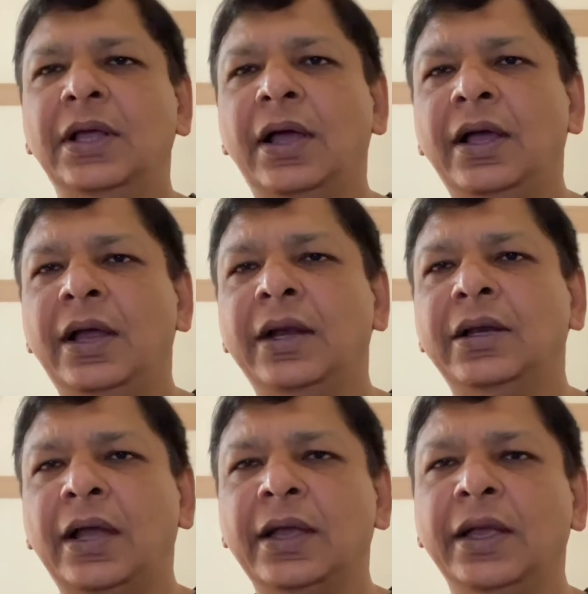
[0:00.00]
and
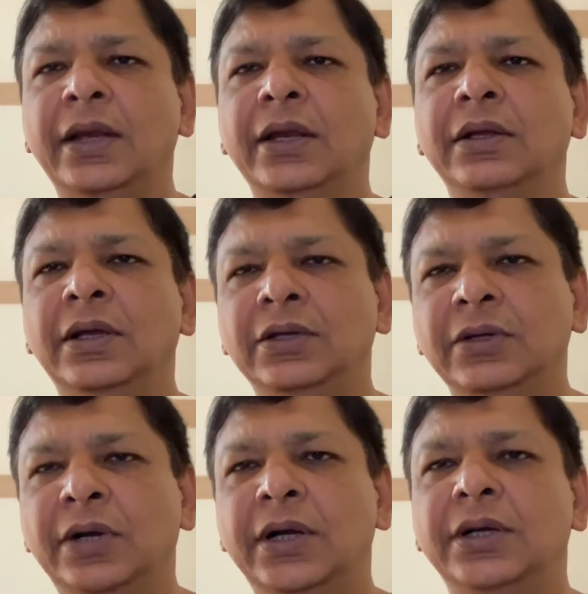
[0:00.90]
again
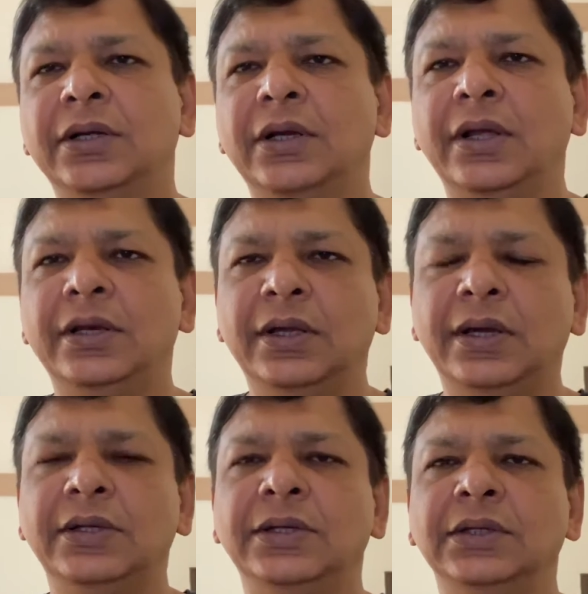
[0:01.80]
unit
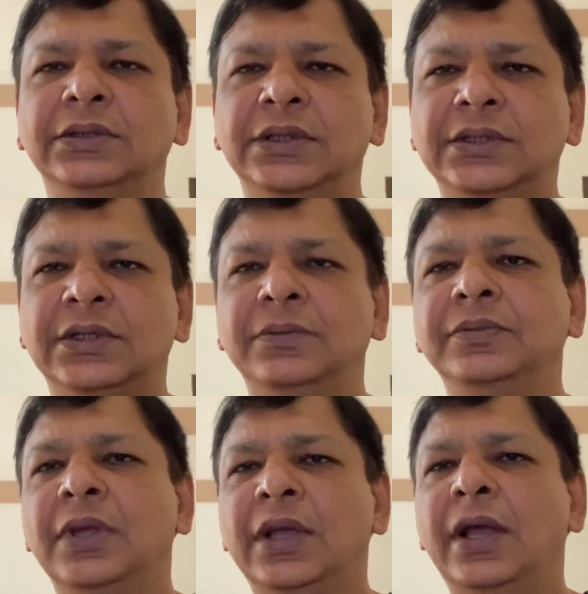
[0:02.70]
integration system
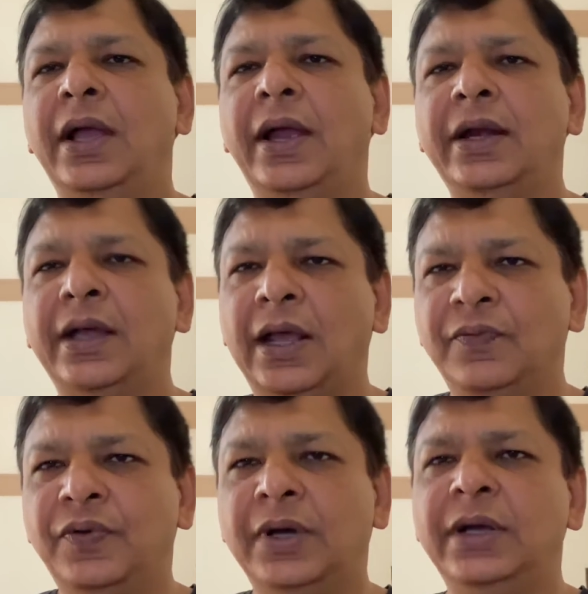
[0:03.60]
and
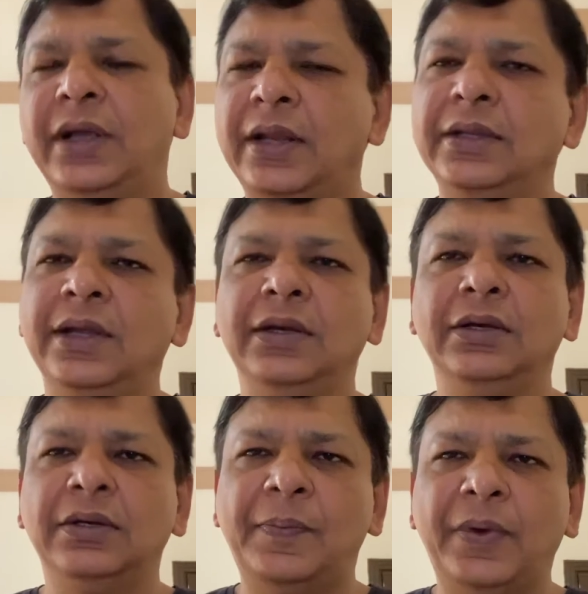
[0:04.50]
alpha and then
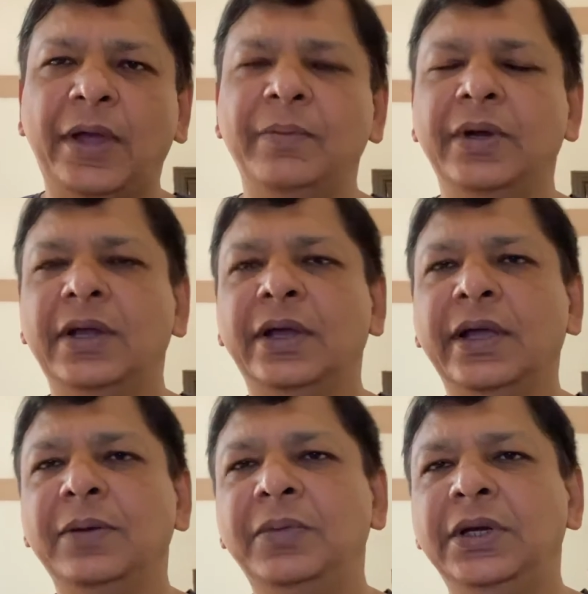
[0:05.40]
deployment
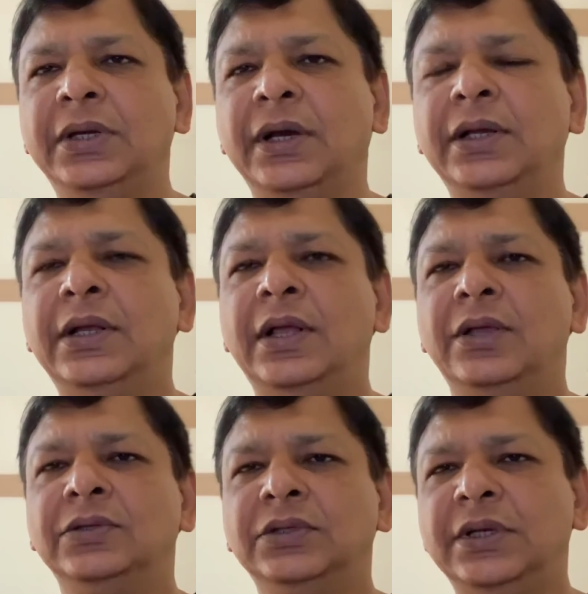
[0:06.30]
again beta
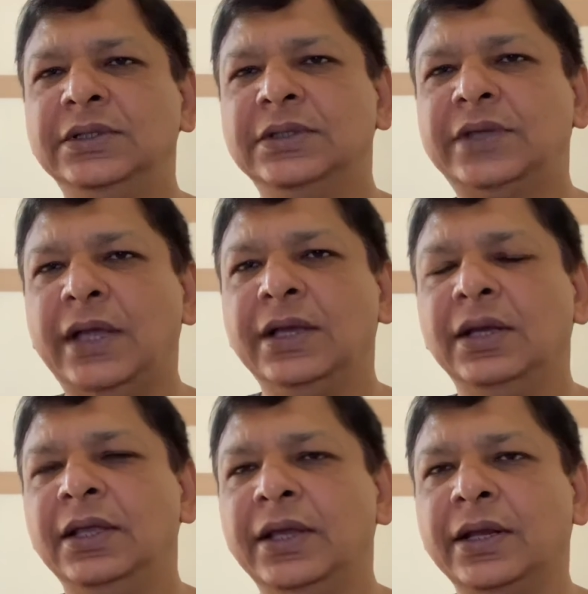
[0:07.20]
so there is a cycle
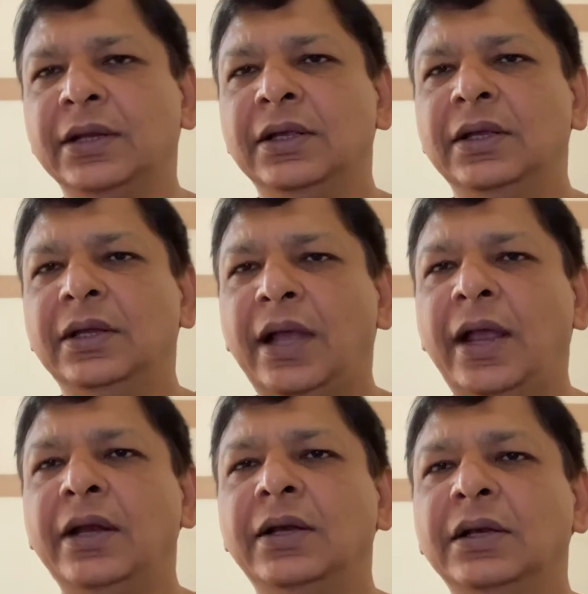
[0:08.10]
here
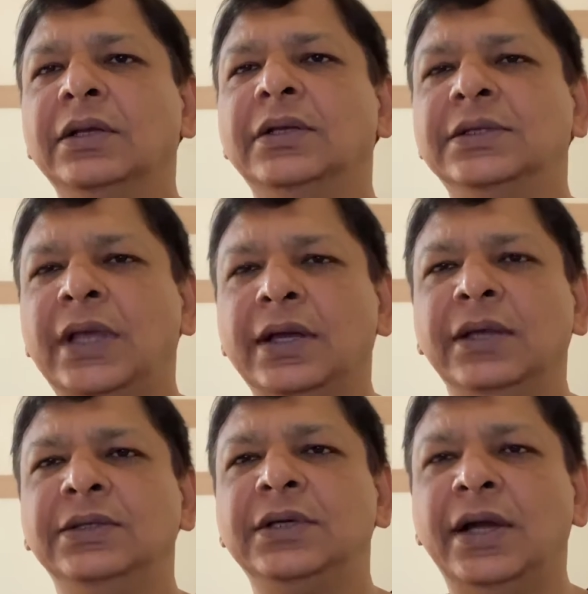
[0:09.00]
and this
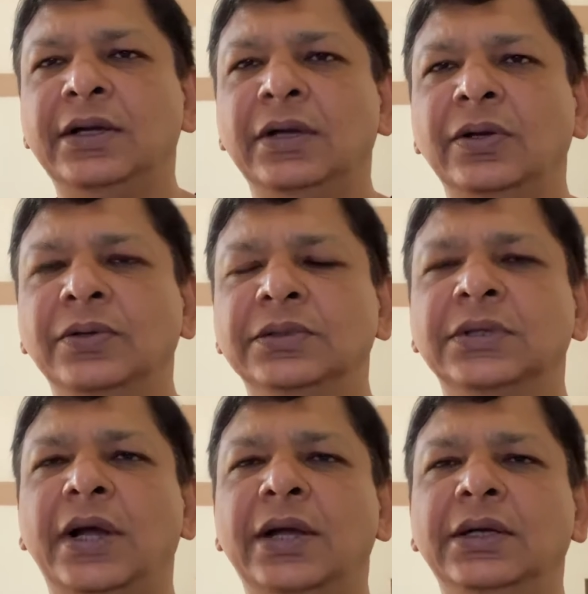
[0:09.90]
cycle is continuous
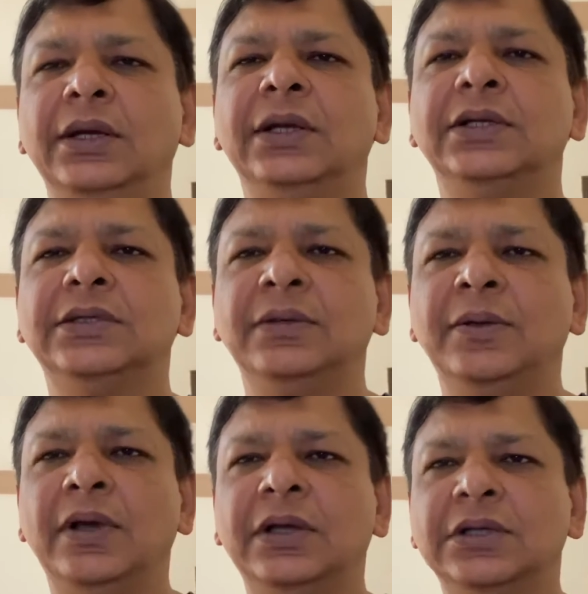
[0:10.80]
until customer
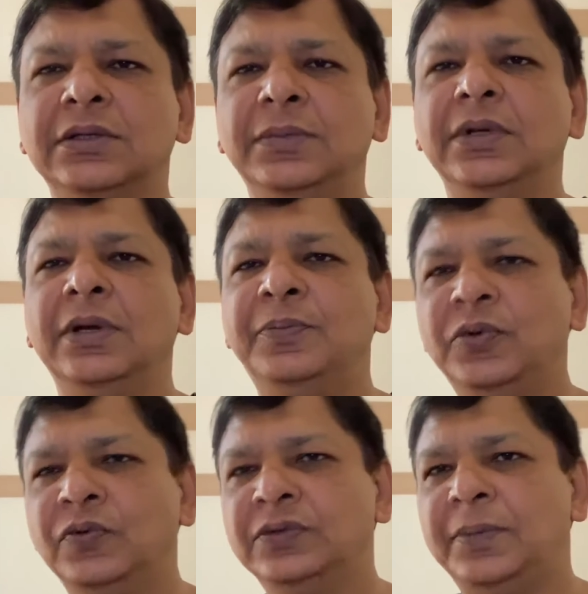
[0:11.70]
customer
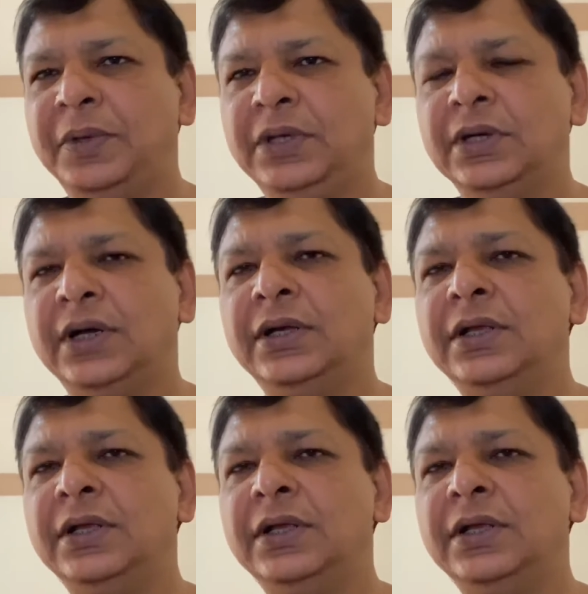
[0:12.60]
approves the beta